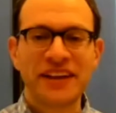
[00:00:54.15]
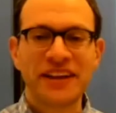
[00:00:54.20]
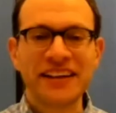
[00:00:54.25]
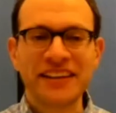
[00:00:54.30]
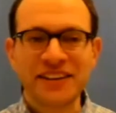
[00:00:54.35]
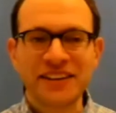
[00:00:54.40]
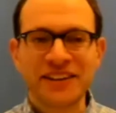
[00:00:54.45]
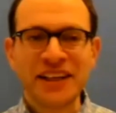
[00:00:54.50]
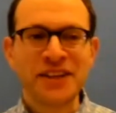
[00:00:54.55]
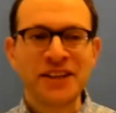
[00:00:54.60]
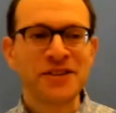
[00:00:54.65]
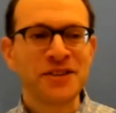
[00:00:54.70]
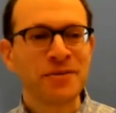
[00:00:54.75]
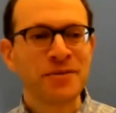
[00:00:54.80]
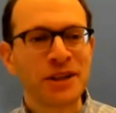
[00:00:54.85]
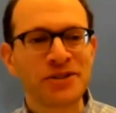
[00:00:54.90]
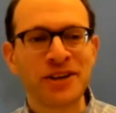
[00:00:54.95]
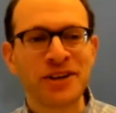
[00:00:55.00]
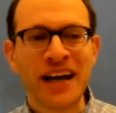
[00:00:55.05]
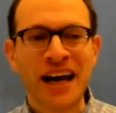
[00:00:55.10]
Thank you so
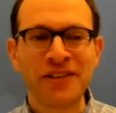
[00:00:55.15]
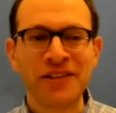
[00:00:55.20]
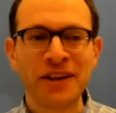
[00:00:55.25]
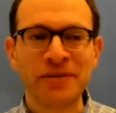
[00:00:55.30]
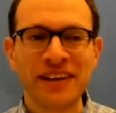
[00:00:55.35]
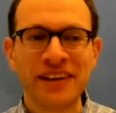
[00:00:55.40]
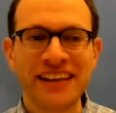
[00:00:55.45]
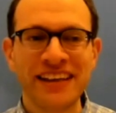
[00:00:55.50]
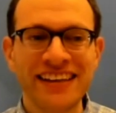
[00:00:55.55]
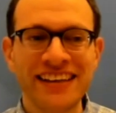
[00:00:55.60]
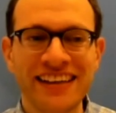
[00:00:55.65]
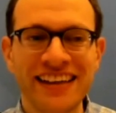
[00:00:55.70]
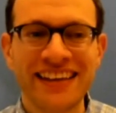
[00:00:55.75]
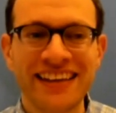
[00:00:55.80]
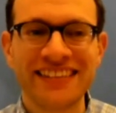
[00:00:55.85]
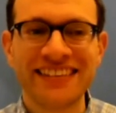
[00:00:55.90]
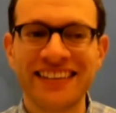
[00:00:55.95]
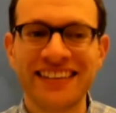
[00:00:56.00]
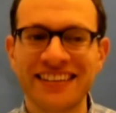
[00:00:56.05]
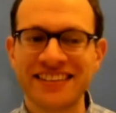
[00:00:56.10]
much for having me,
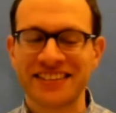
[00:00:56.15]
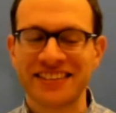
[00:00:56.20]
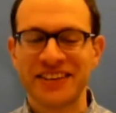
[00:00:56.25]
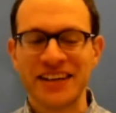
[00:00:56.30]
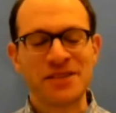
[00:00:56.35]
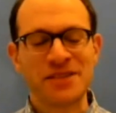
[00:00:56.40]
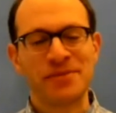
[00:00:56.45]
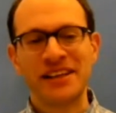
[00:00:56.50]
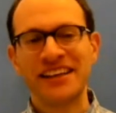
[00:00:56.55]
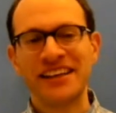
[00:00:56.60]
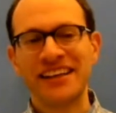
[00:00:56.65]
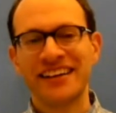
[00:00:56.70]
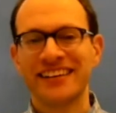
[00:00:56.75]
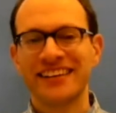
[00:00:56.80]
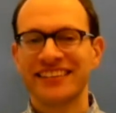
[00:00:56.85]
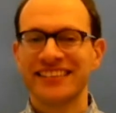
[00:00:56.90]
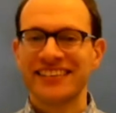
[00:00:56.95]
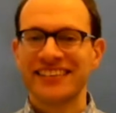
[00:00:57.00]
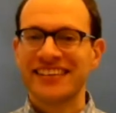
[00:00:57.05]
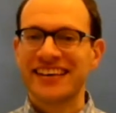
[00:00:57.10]
and it's great to be
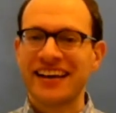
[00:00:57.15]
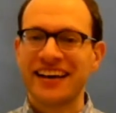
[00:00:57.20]
here.